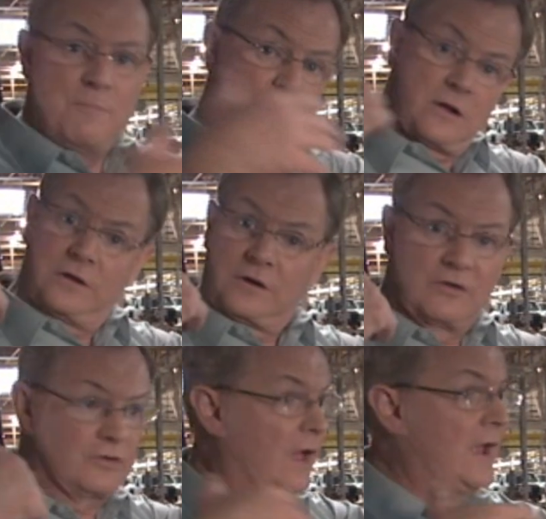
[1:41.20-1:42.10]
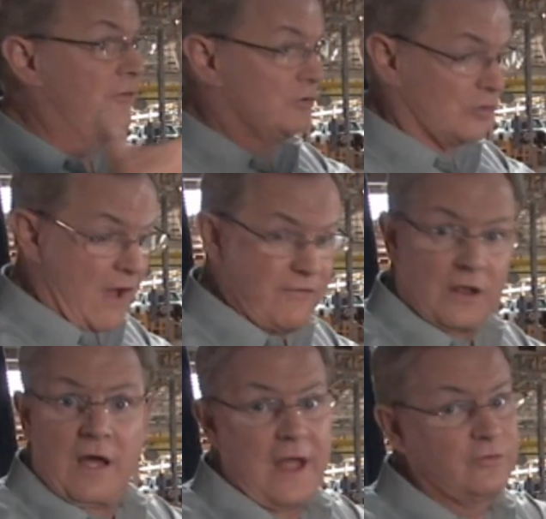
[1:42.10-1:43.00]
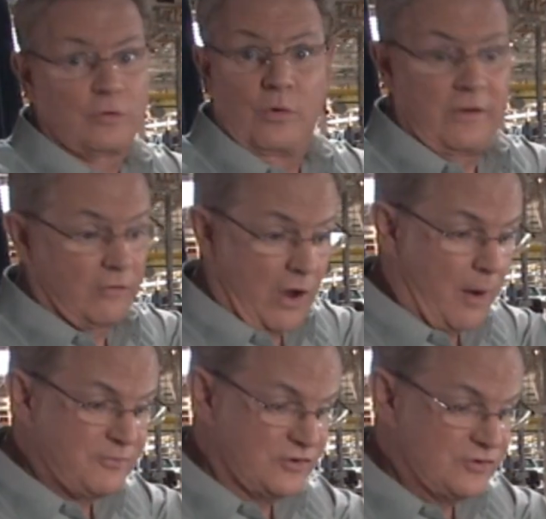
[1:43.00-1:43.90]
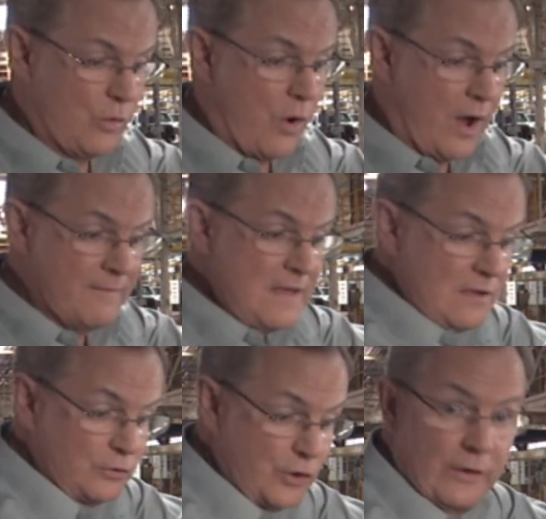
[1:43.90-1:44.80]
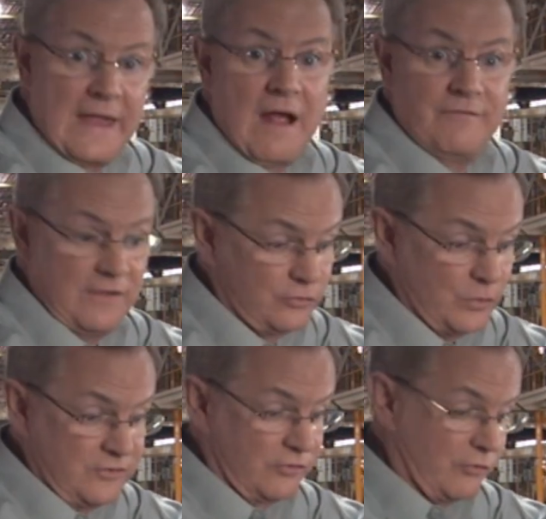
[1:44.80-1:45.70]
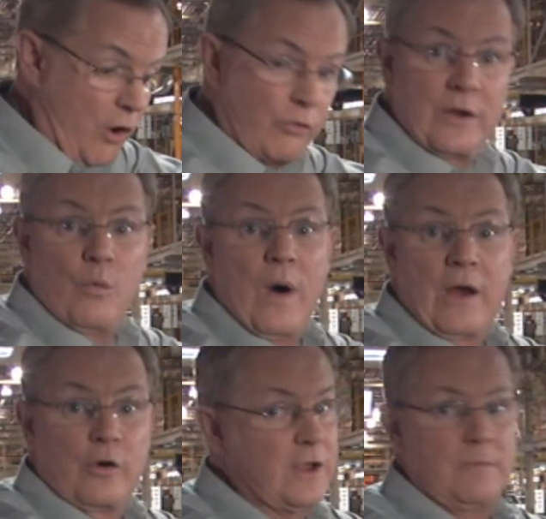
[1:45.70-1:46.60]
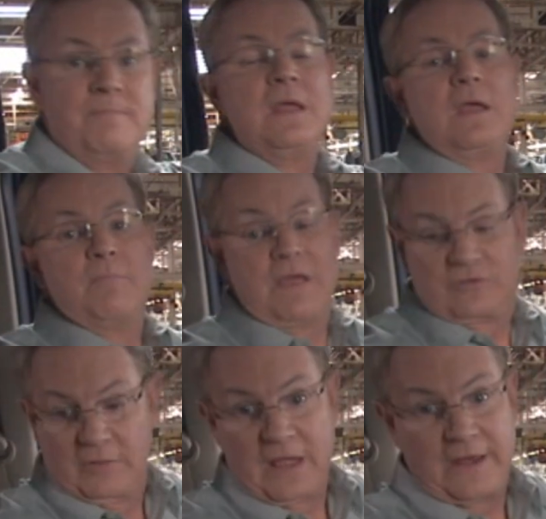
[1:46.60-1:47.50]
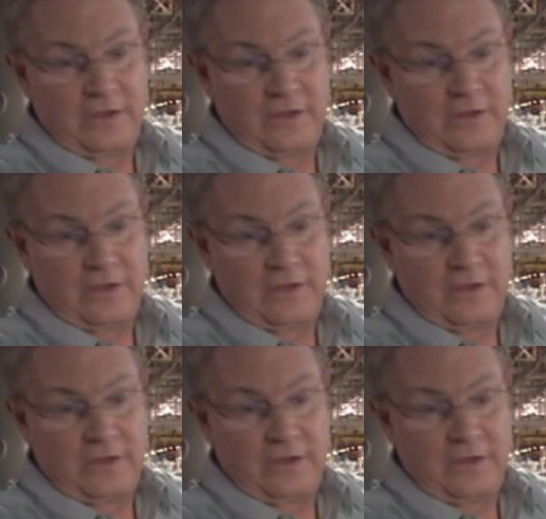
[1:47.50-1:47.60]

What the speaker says: put clearance lights or driving lights or whatever options you want, literally have these switches already wired in. Makes them a lot